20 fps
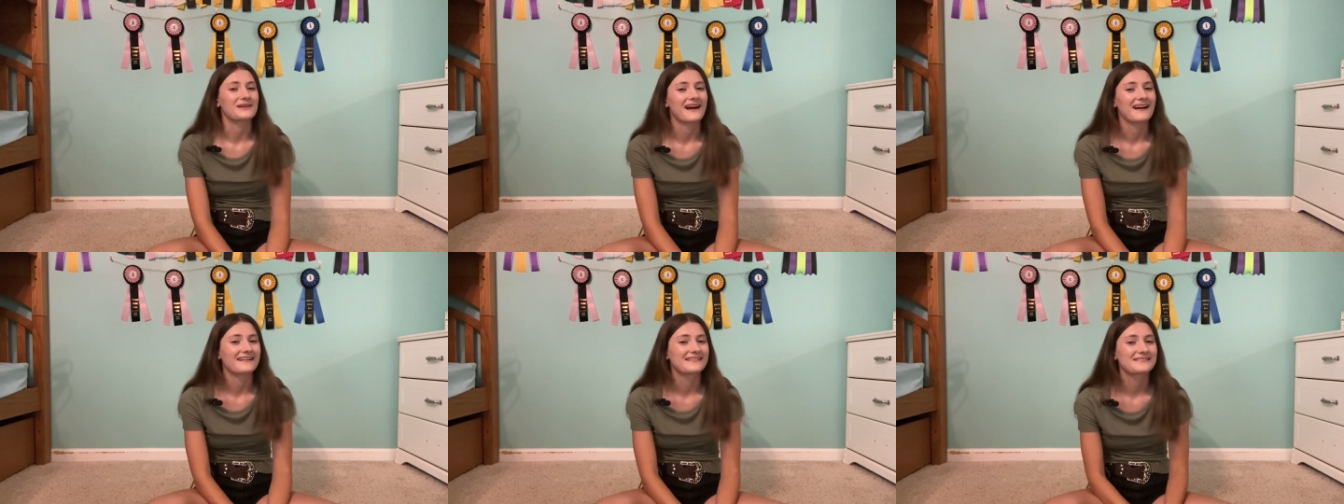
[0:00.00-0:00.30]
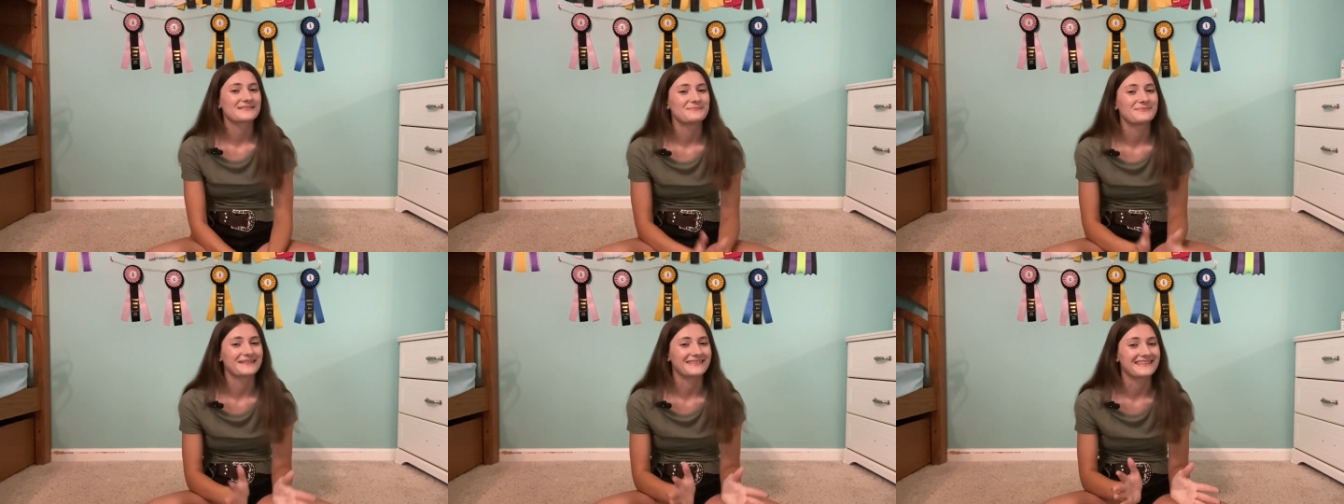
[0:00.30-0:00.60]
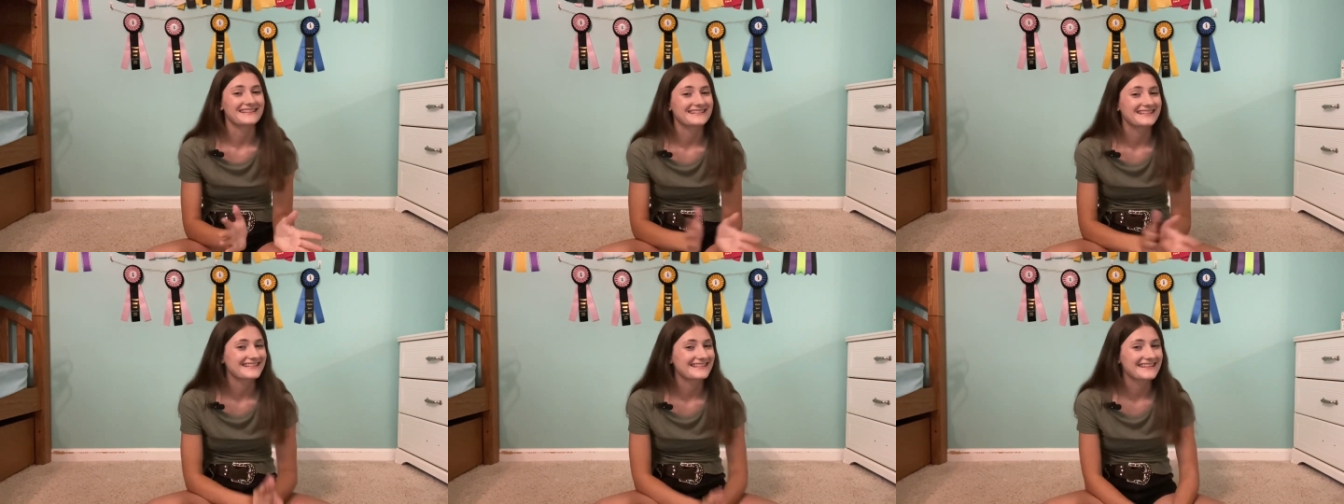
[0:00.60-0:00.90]
guys, but
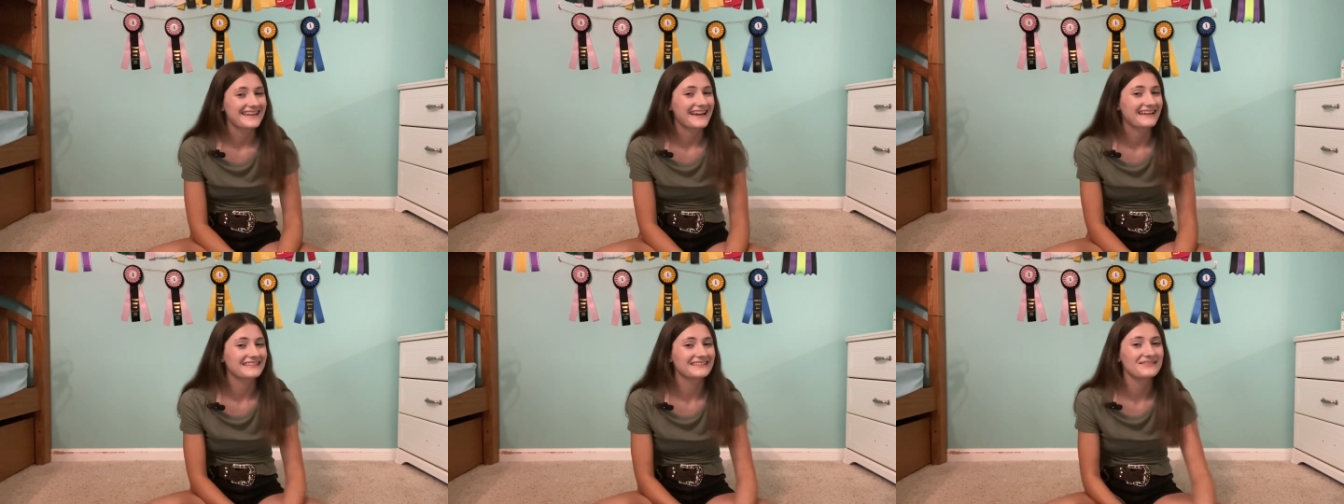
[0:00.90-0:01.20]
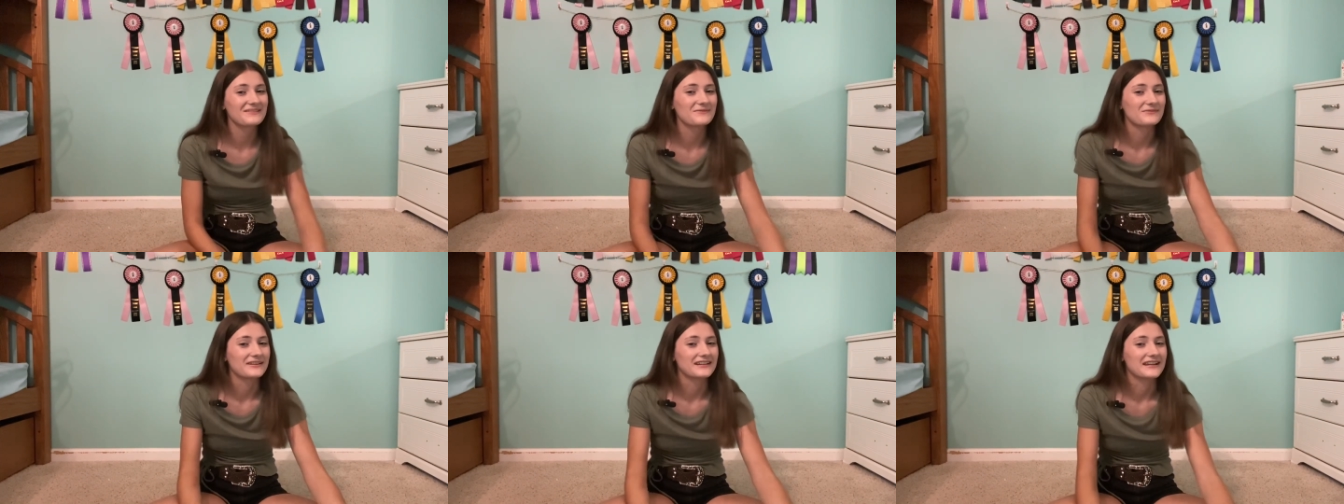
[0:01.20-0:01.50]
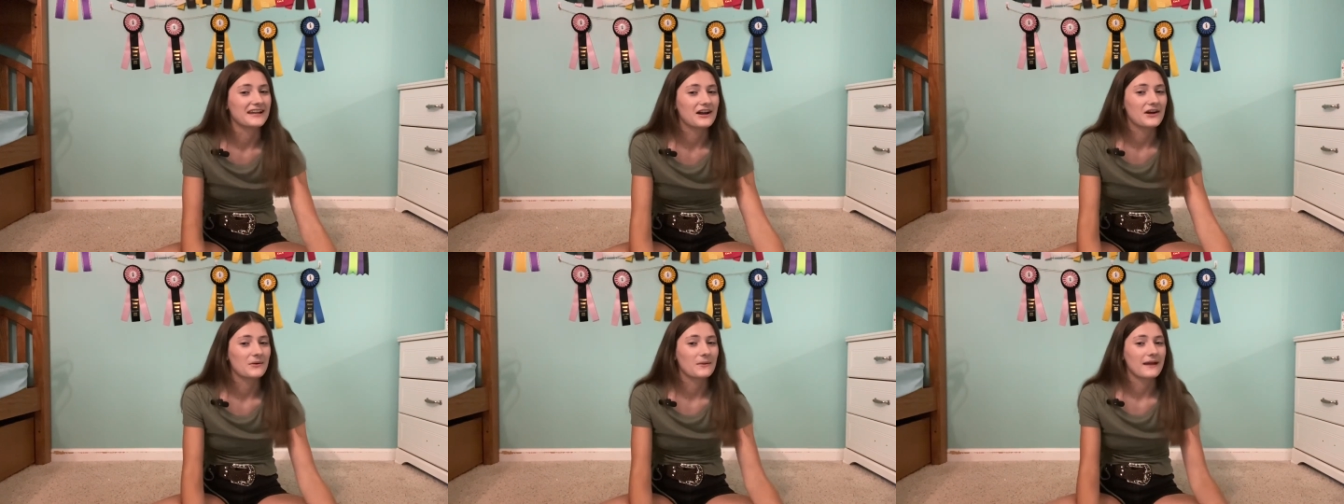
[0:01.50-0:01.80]
this is the end of the
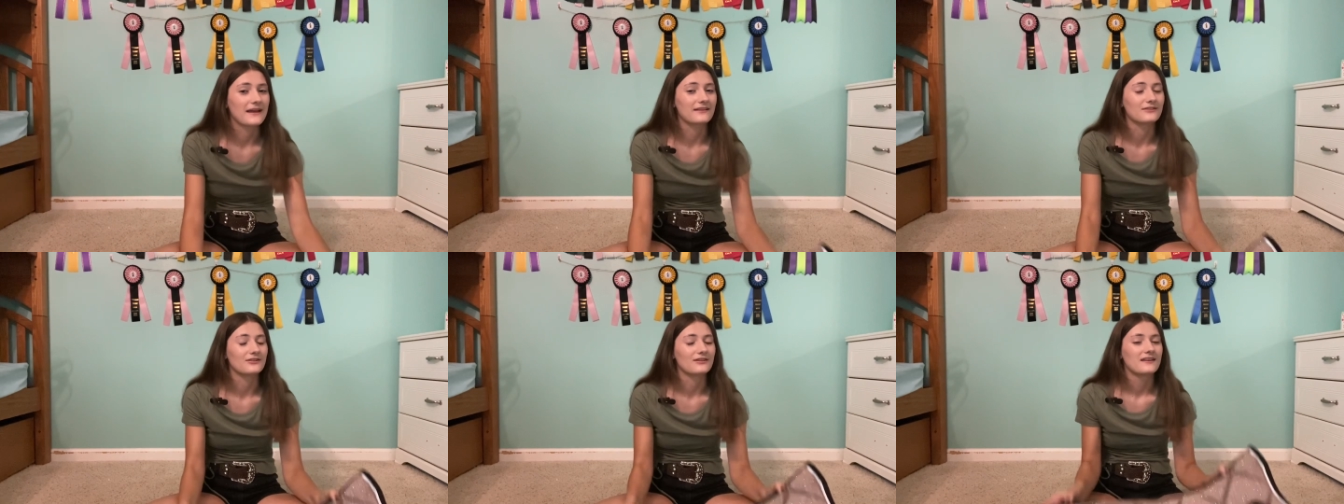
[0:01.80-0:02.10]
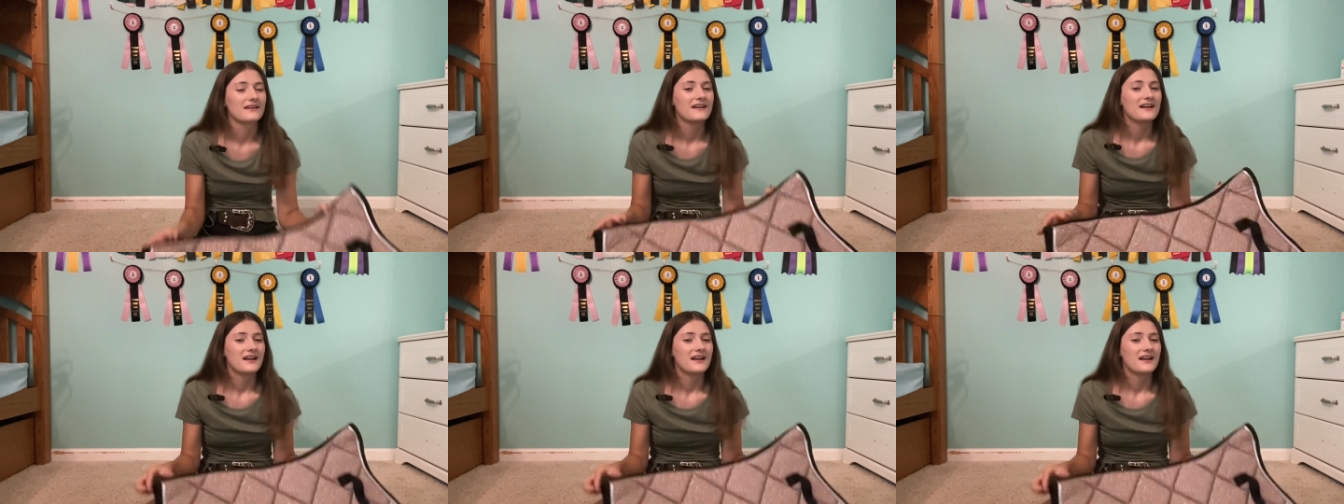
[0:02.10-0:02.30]
video, and